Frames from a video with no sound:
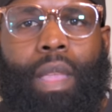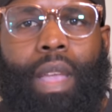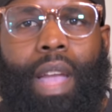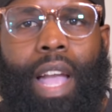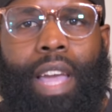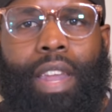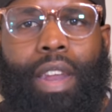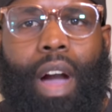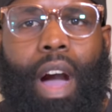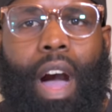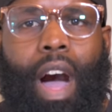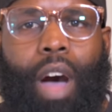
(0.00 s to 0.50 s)

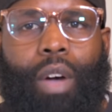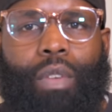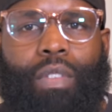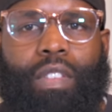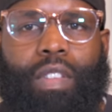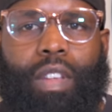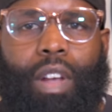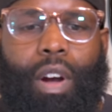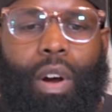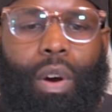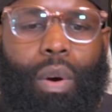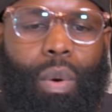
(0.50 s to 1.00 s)
And
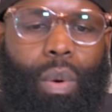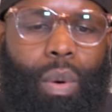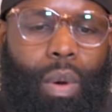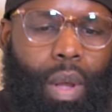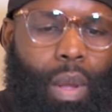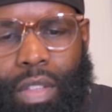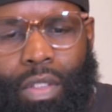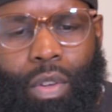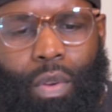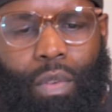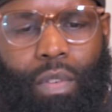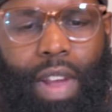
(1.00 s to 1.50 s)
also,
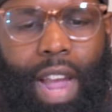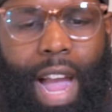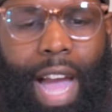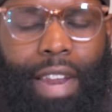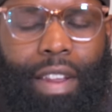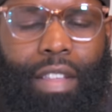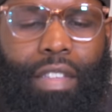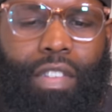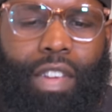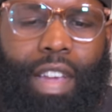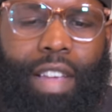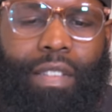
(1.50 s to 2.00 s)
you've
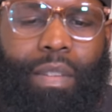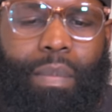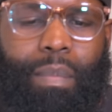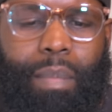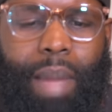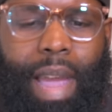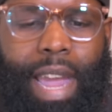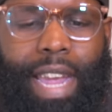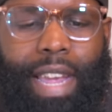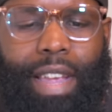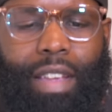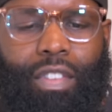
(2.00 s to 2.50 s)
got to just
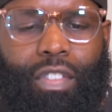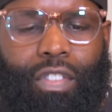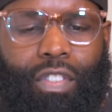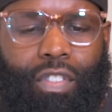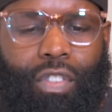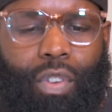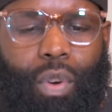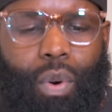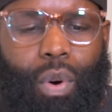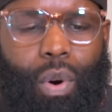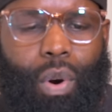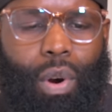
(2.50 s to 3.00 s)
make
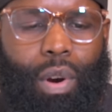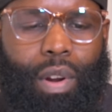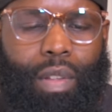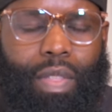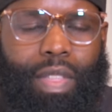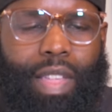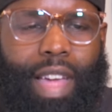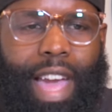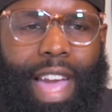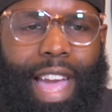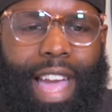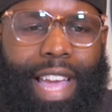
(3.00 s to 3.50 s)
sure
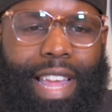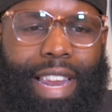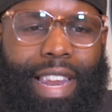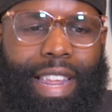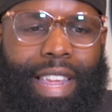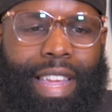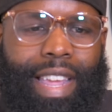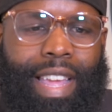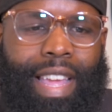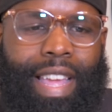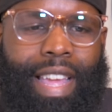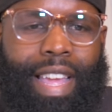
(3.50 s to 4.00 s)
that
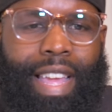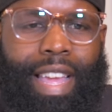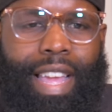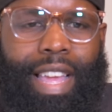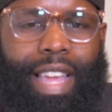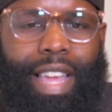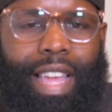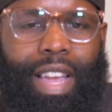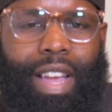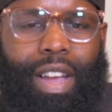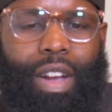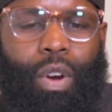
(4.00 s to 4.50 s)

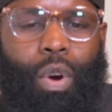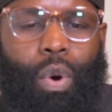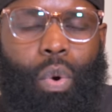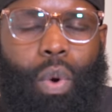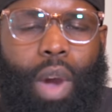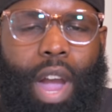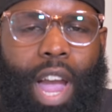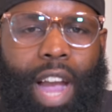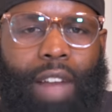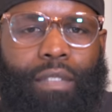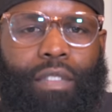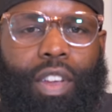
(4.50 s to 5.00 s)

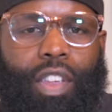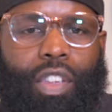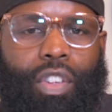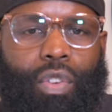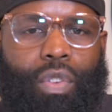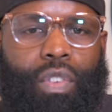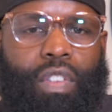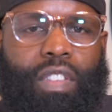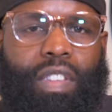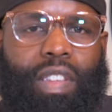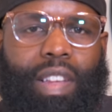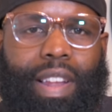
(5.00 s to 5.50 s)
whoever
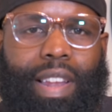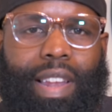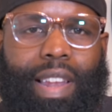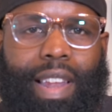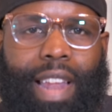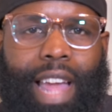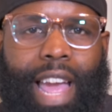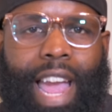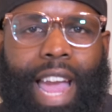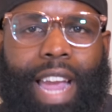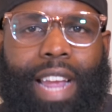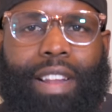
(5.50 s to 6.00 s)
you
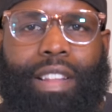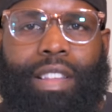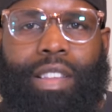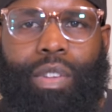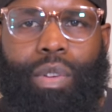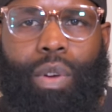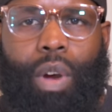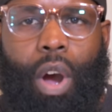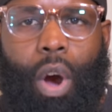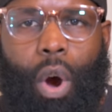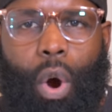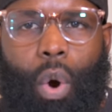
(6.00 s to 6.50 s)
select
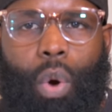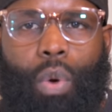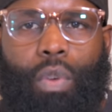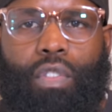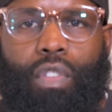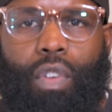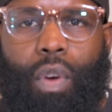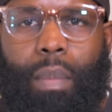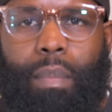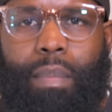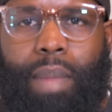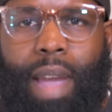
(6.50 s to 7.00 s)
to hold
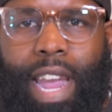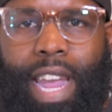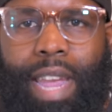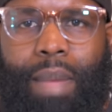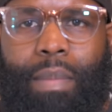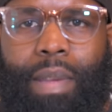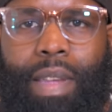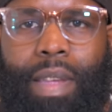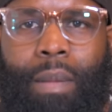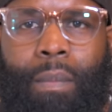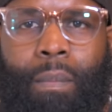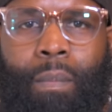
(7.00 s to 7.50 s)
your
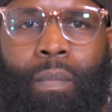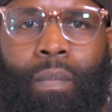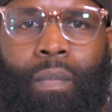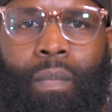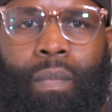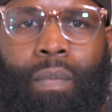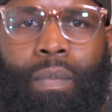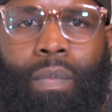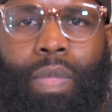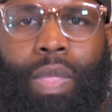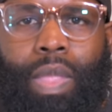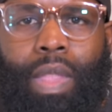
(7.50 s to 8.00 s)
baby
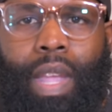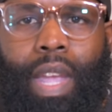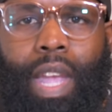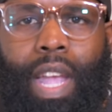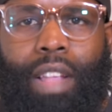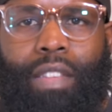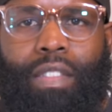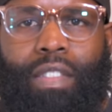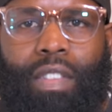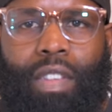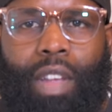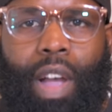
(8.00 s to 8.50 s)

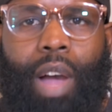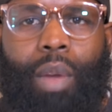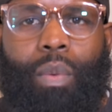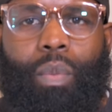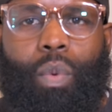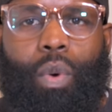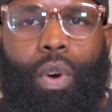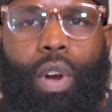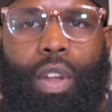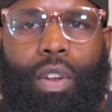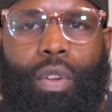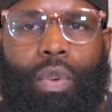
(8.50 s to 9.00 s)
is
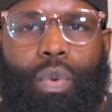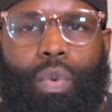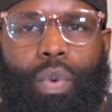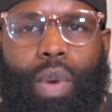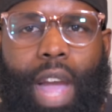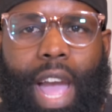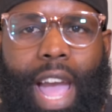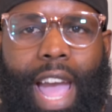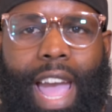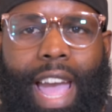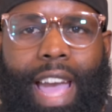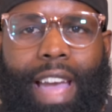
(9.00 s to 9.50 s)
someone who
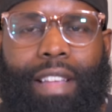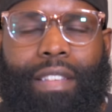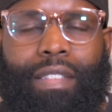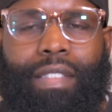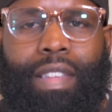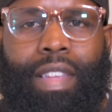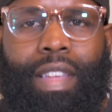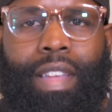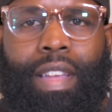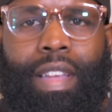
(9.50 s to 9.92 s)
has,